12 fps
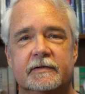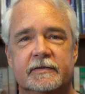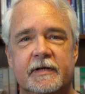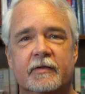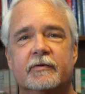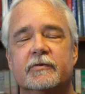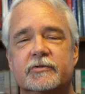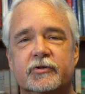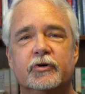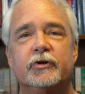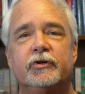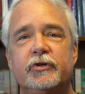Southerners
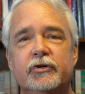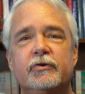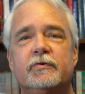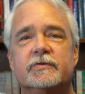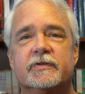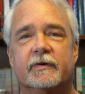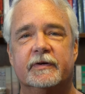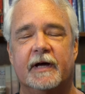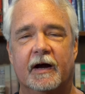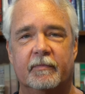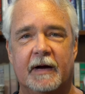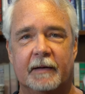couldn't use their
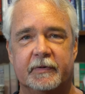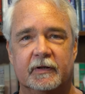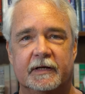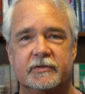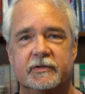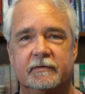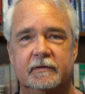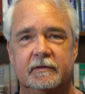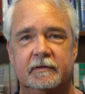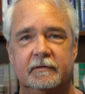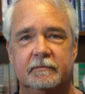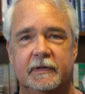entire population
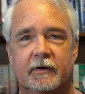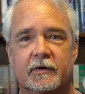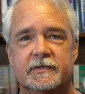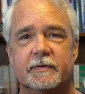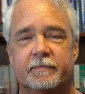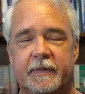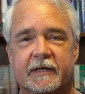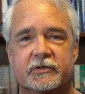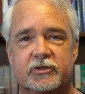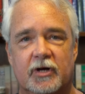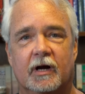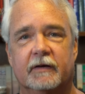because a
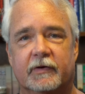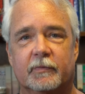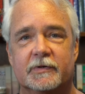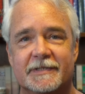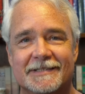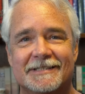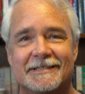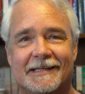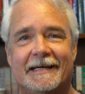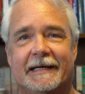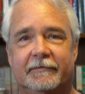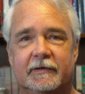big chunk of it was
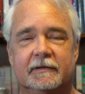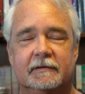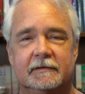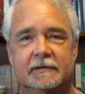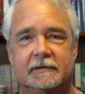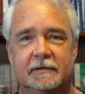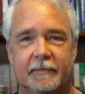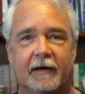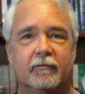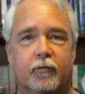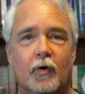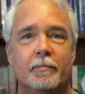enslaved.
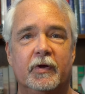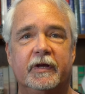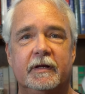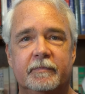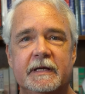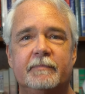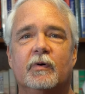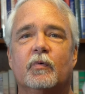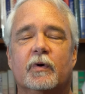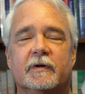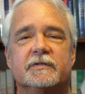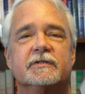About 4 million
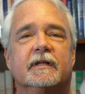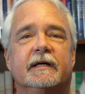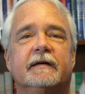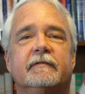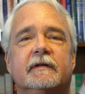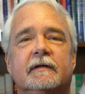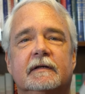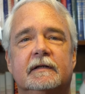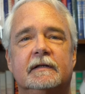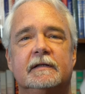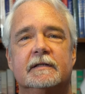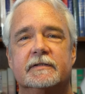people were enslaved.
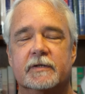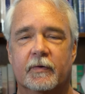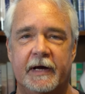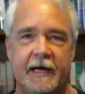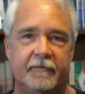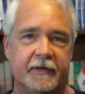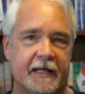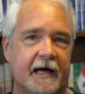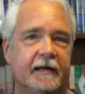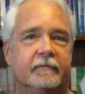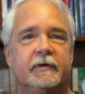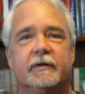So half of
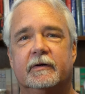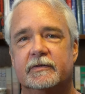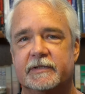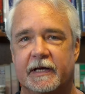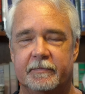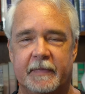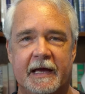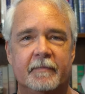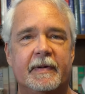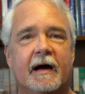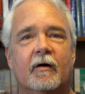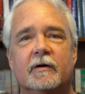that, you could say,
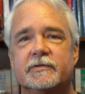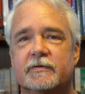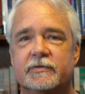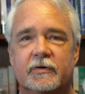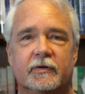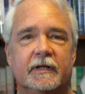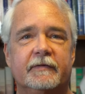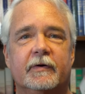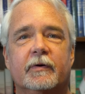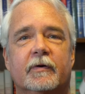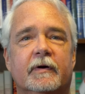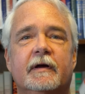manpower. So certainly
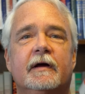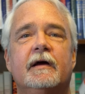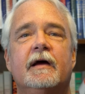there were